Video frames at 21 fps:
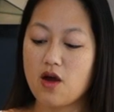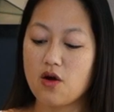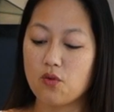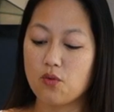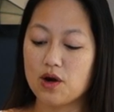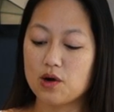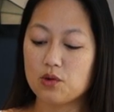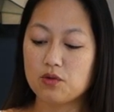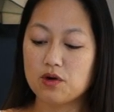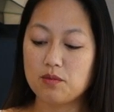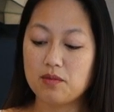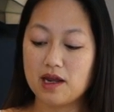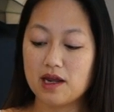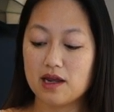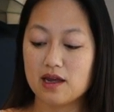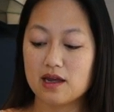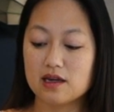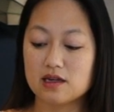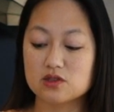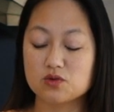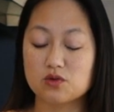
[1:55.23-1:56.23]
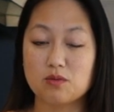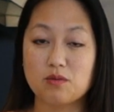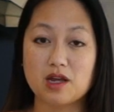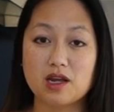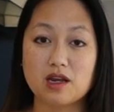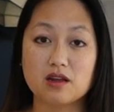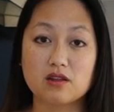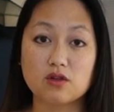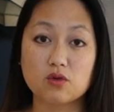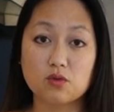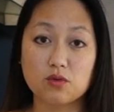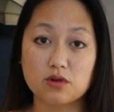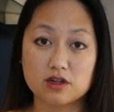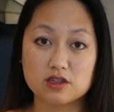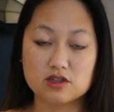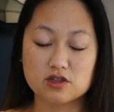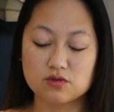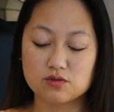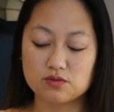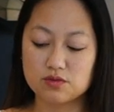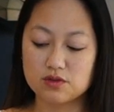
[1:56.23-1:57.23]
What we're making is we're making the
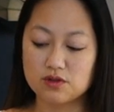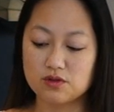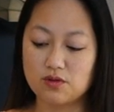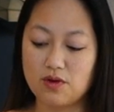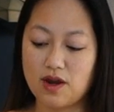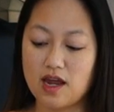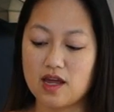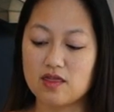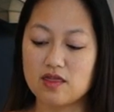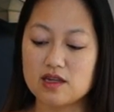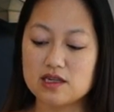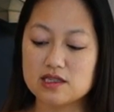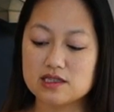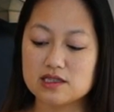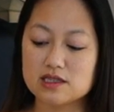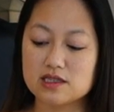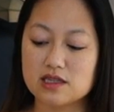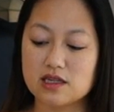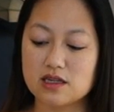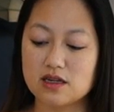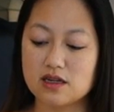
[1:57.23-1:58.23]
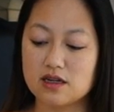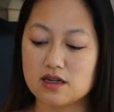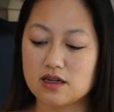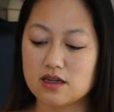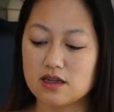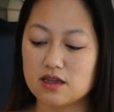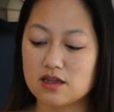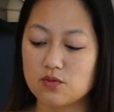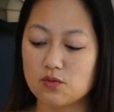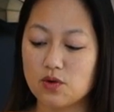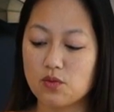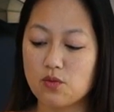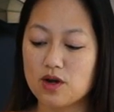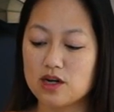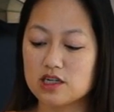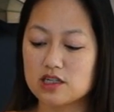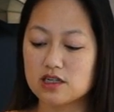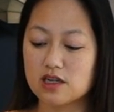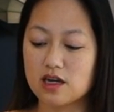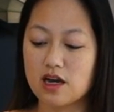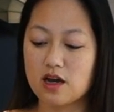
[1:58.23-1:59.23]
water roux, and this is we want
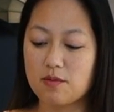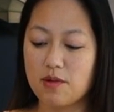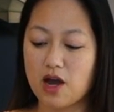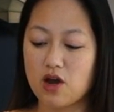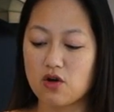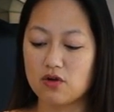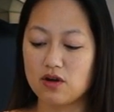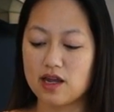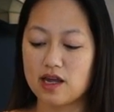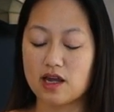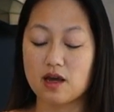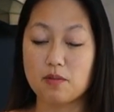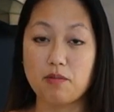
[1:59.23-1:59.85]
it to come out like a